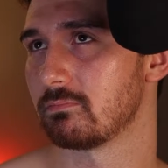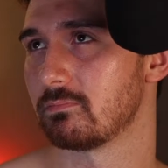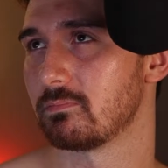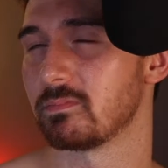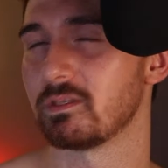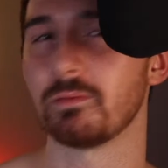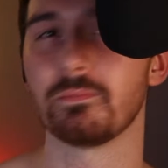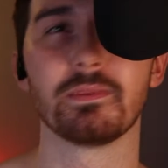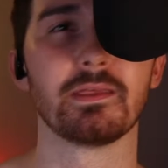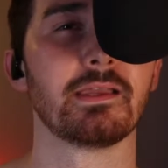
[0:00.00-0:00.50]

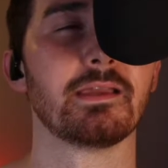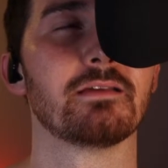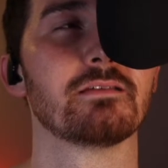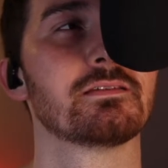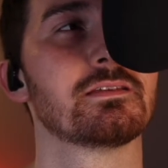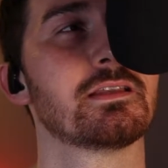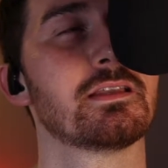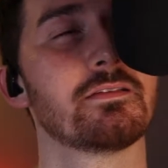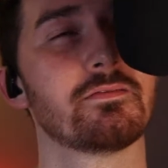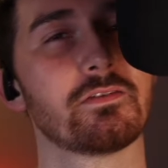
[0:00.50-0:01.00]
something else
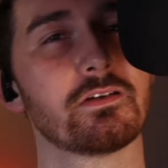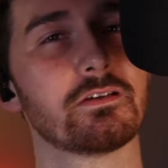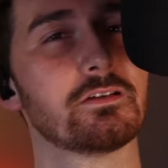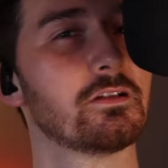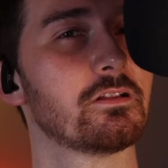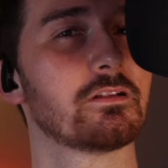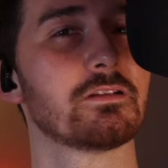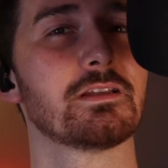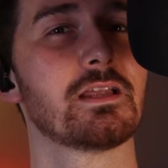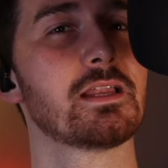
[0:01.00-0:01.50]
in it for
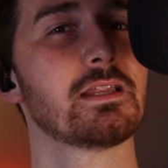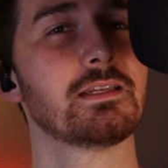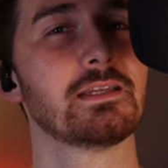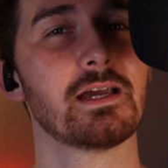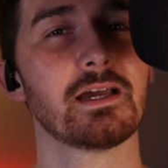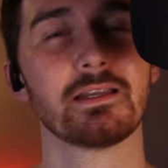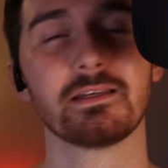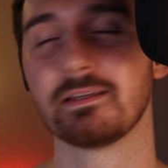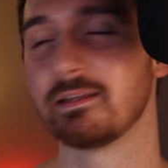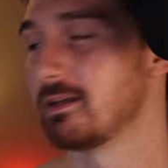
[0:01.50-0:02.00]

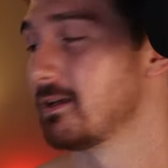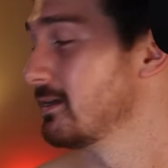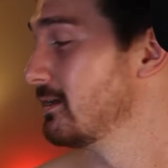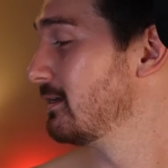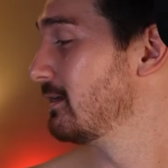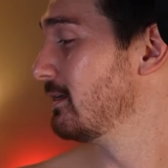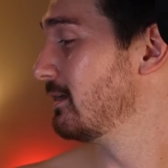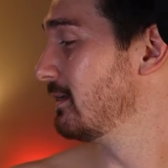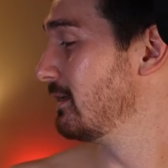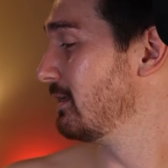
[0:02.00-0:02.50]
$1.99.
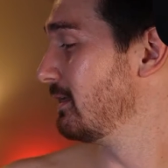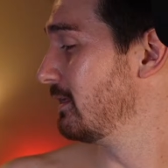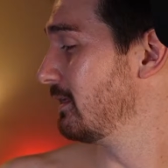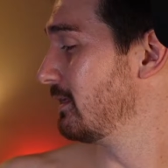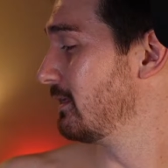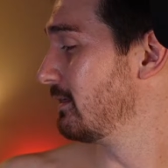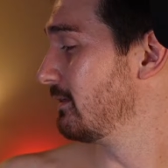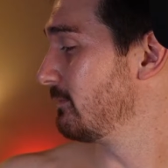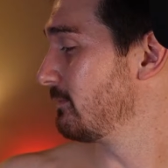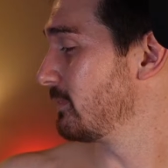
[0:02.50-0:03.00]

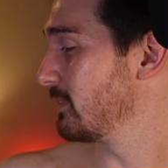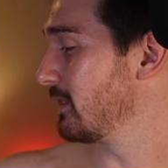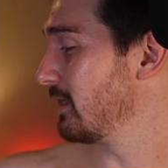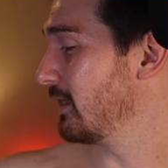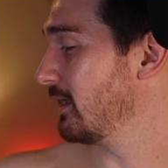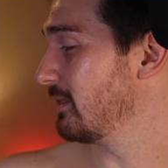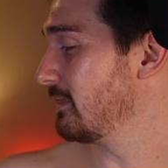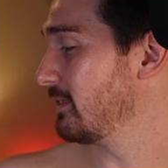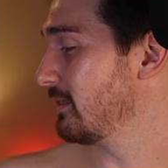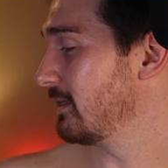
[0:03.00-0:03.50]

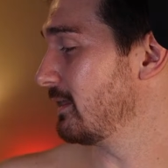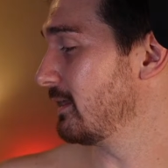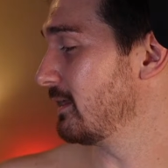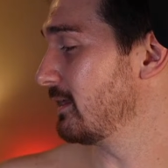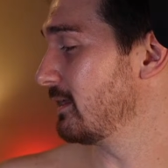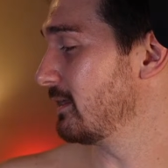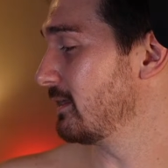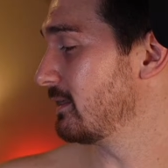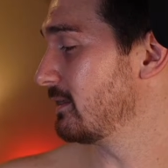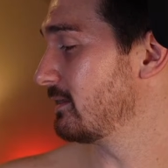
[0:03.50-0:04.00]
And
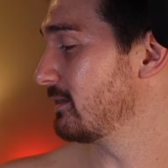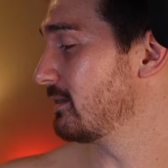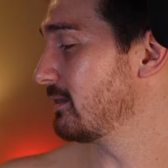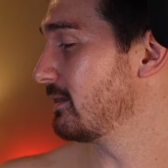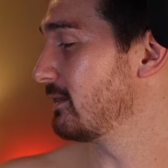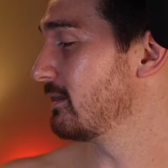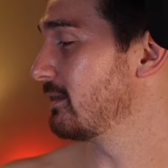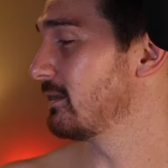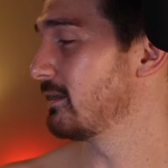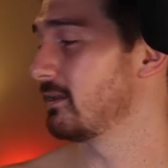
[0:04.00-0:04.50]
then
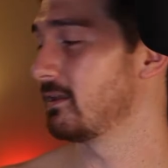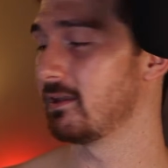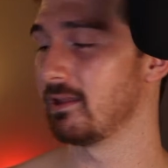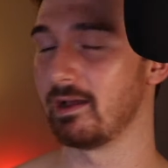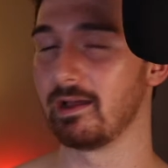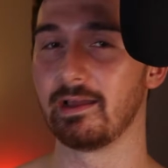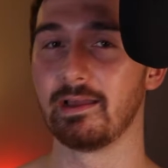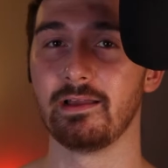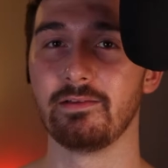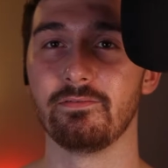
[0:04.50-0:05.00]

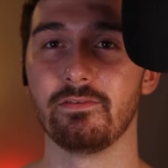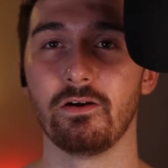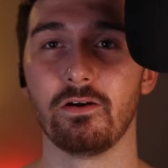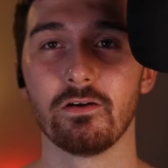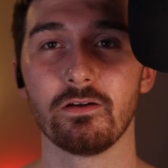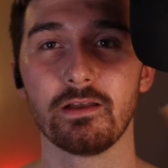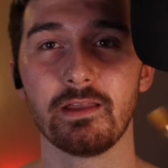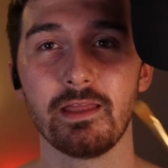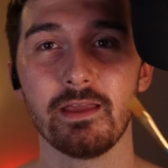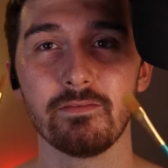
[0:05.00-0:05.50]
I've
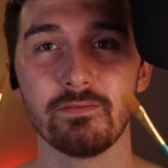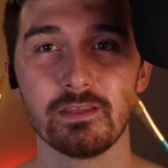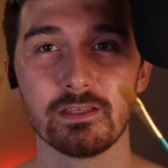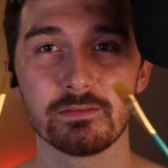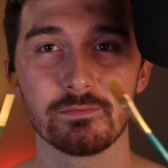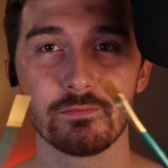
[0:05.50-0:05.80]
already have these